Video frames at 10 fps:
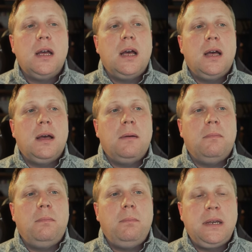
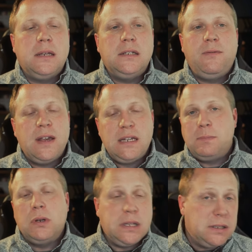um, because
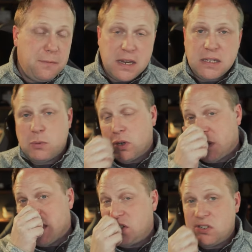Facebook is Facebook
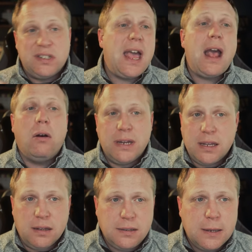and that's just how it
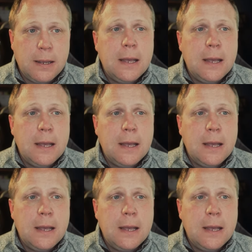is.